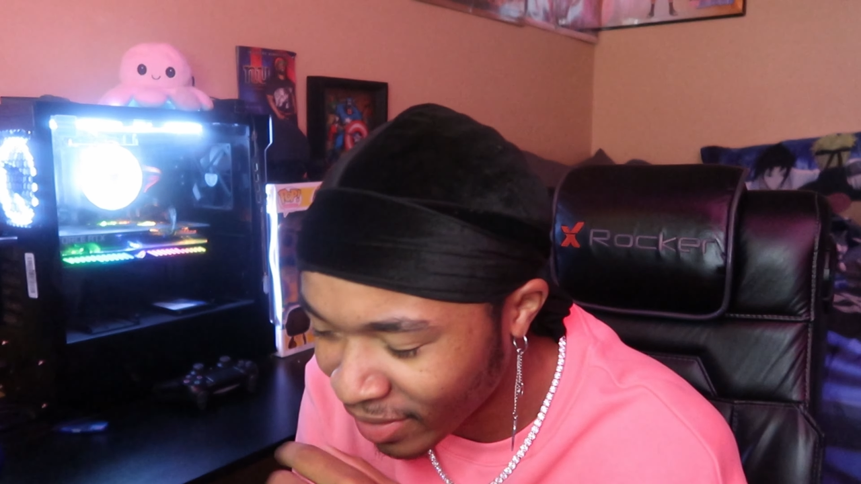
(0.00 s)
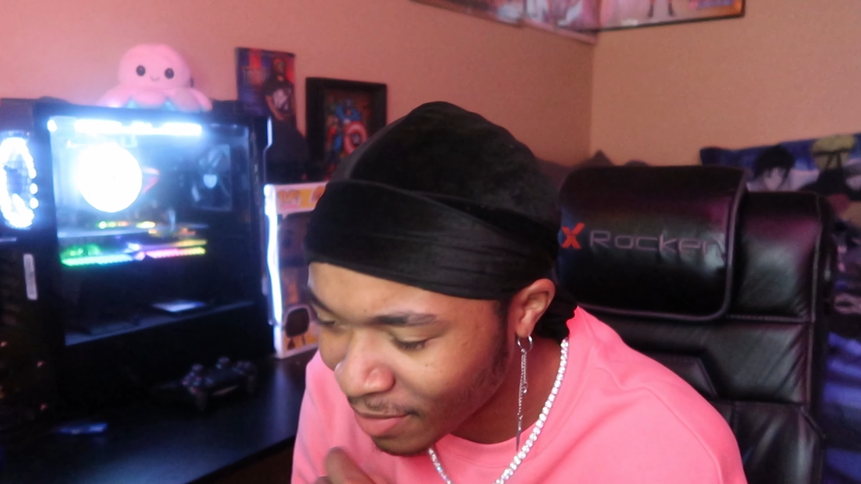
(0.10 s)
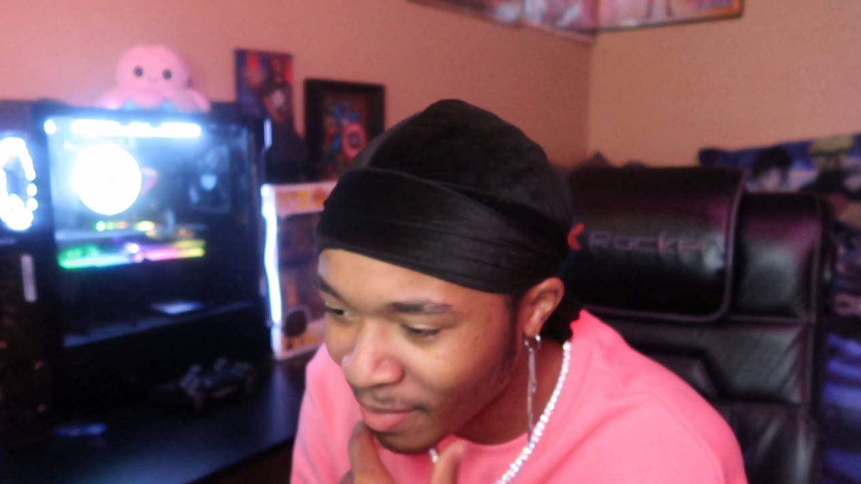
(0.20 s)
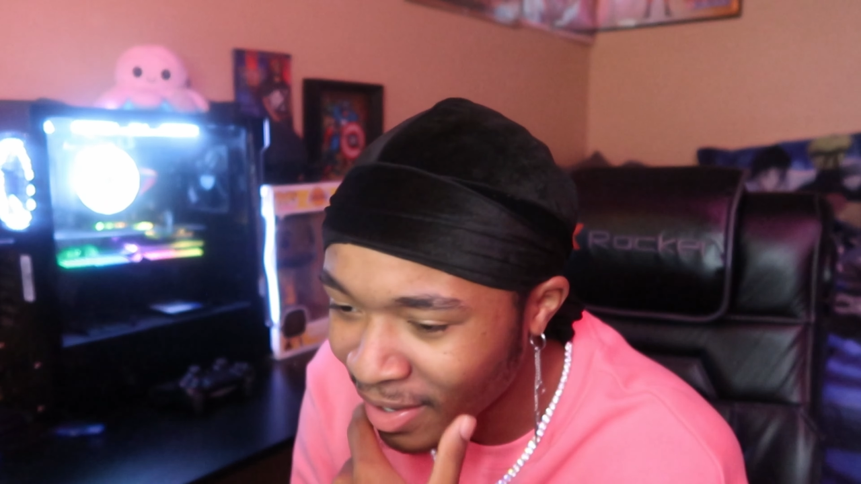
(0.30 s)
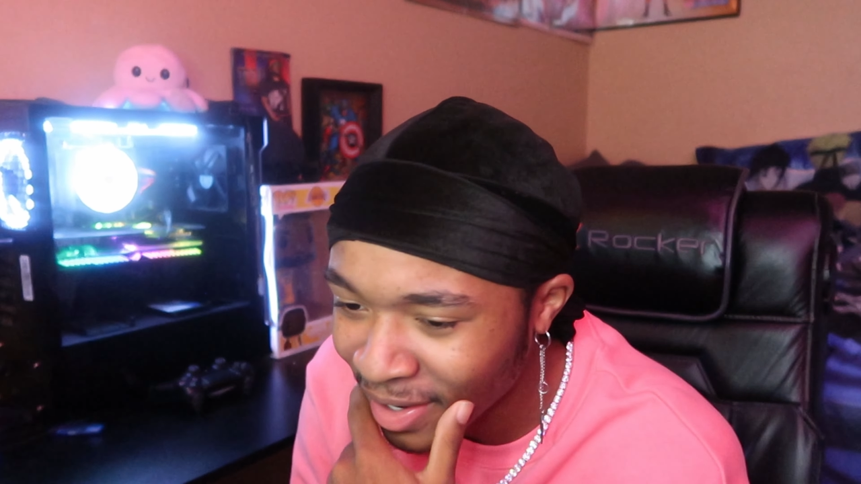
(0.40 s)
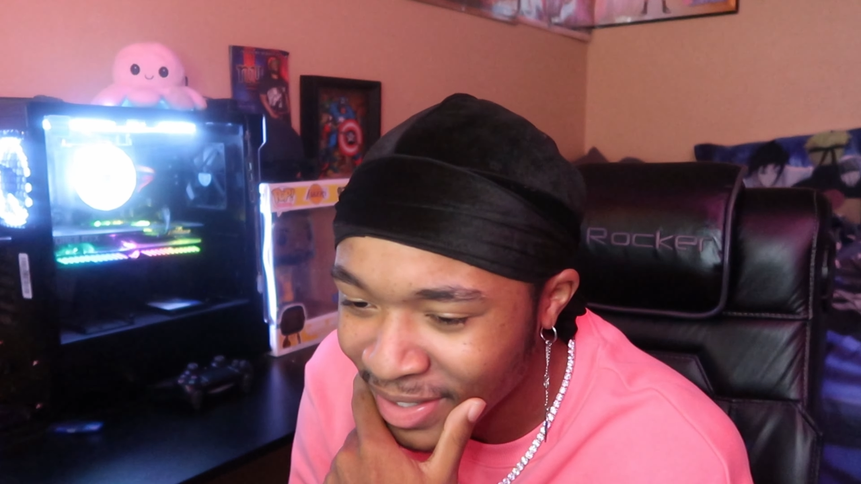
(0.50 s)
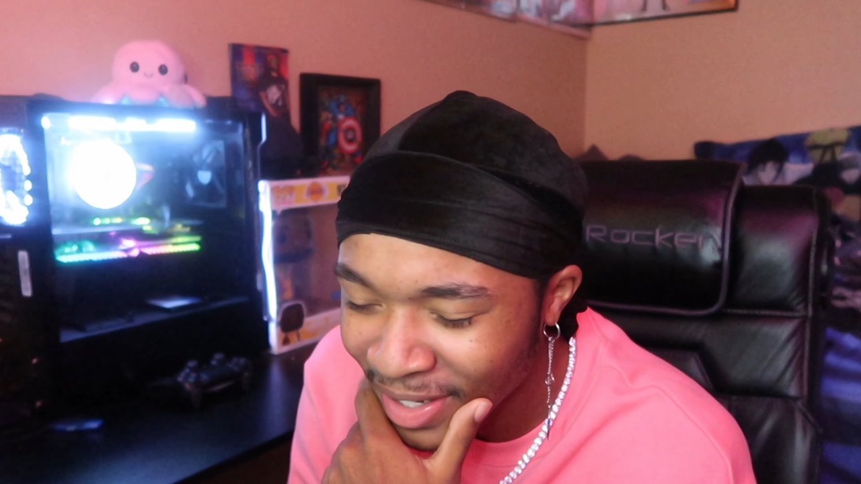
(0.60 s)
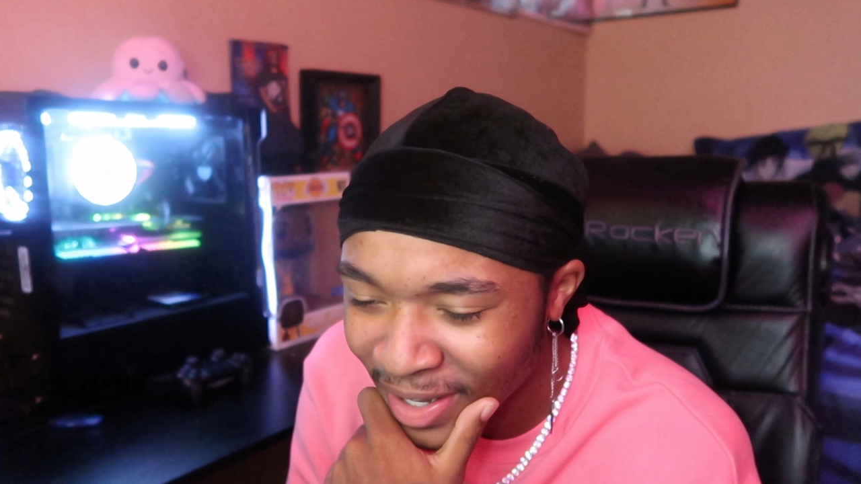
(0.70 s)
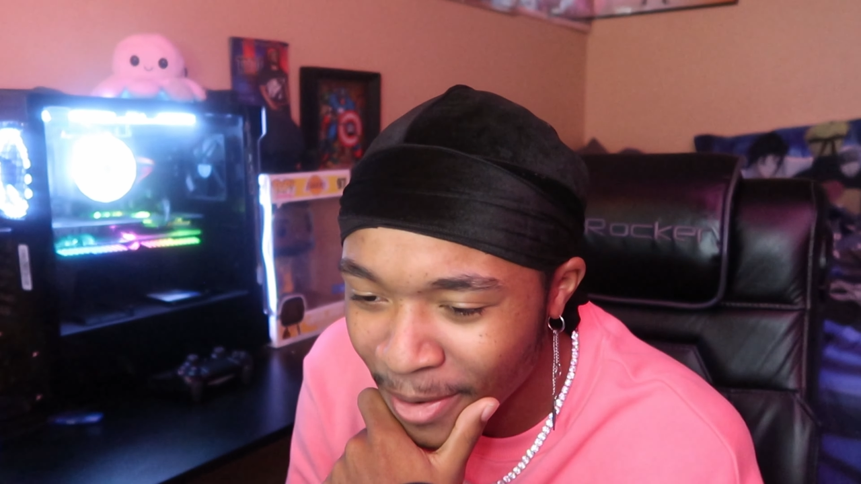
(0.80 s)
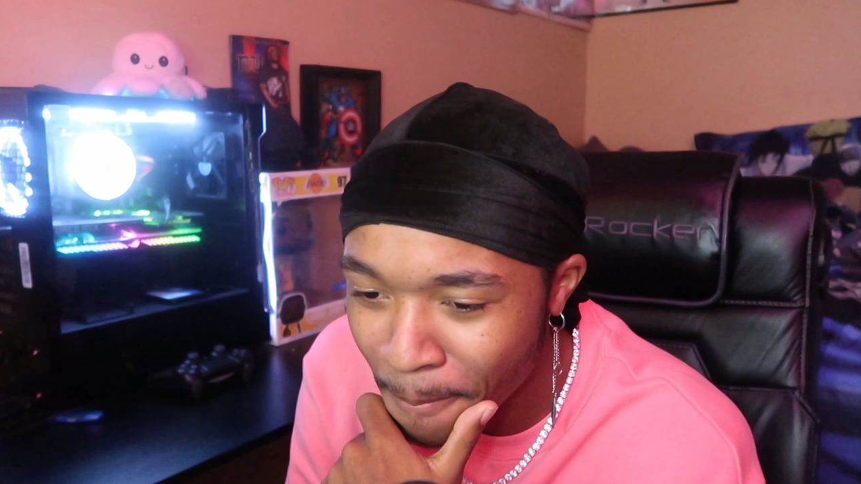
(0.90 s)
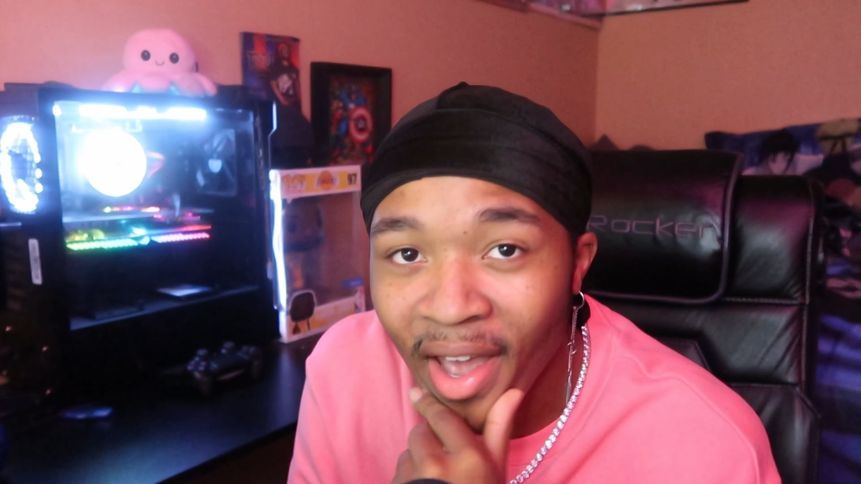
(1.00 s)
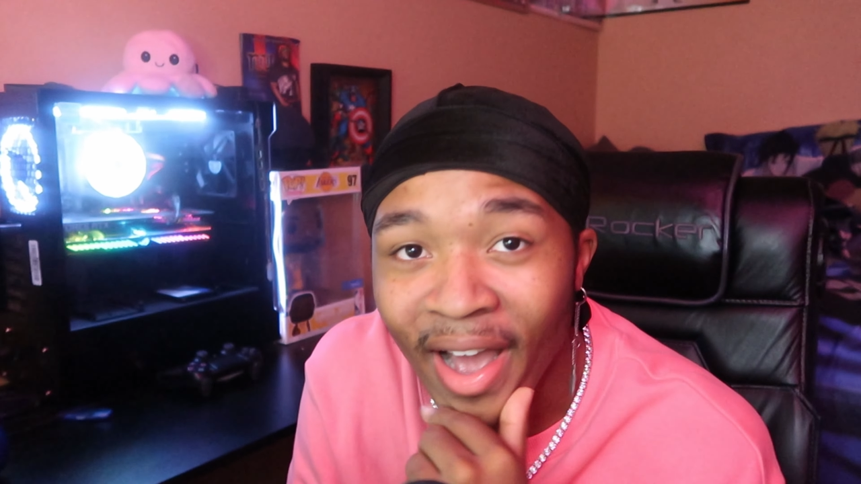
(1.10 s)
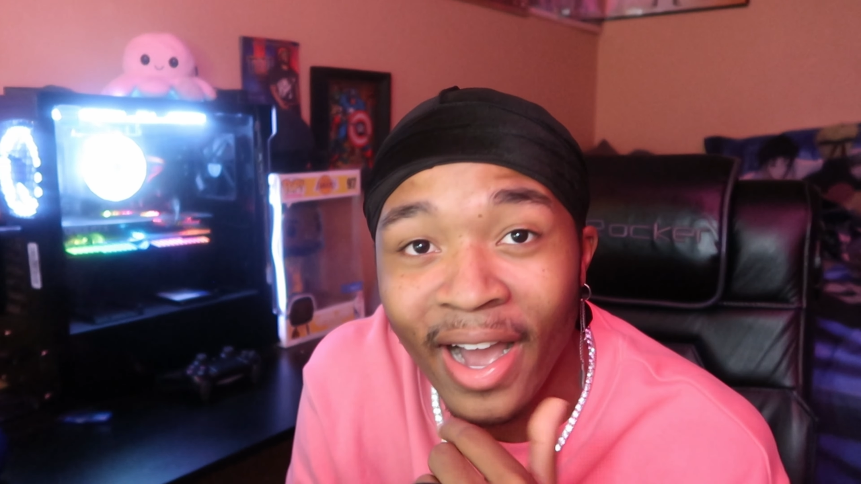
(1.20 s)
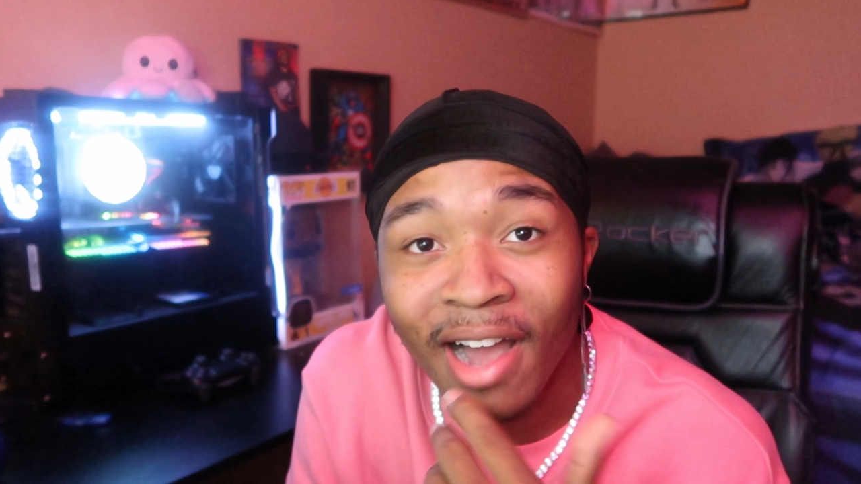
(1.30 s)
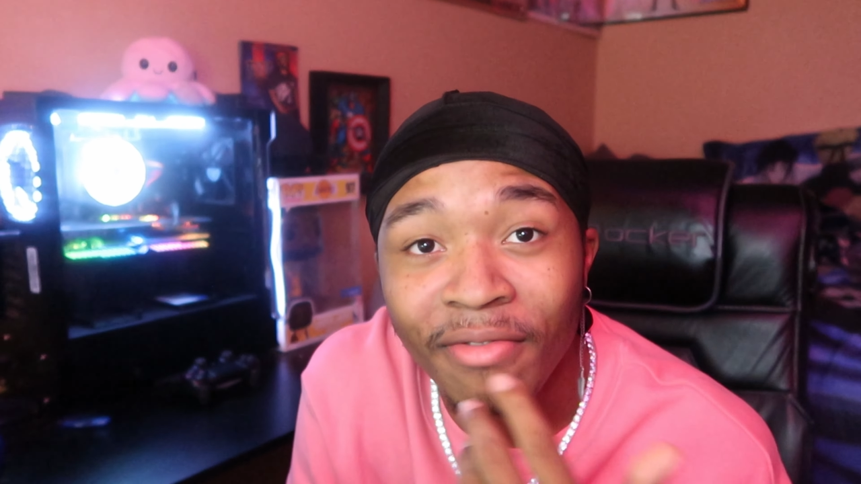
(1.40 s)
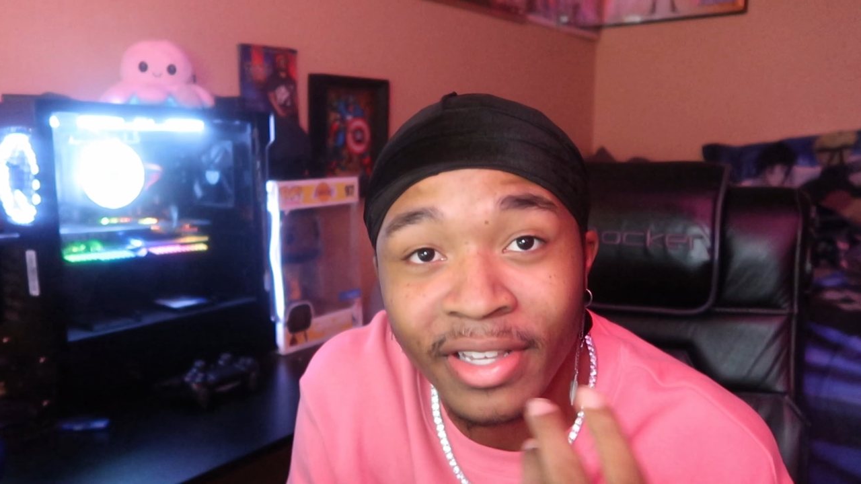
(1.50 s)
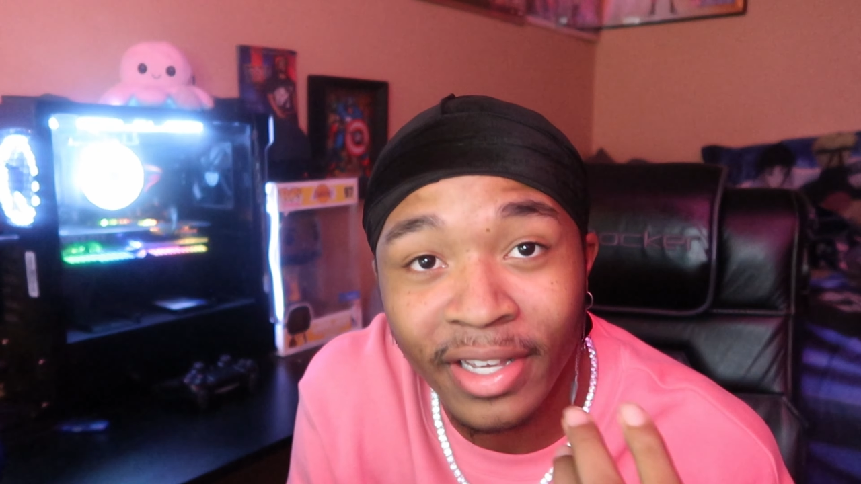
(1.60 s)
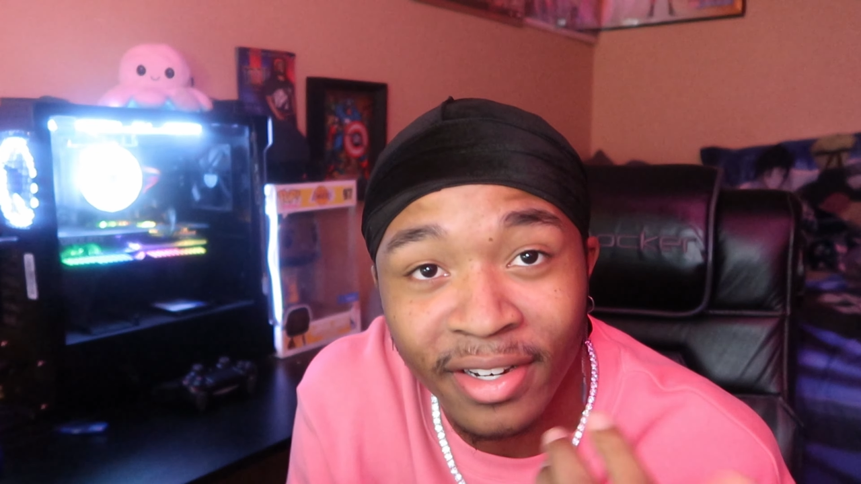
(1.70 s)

It's because um, I have a kid.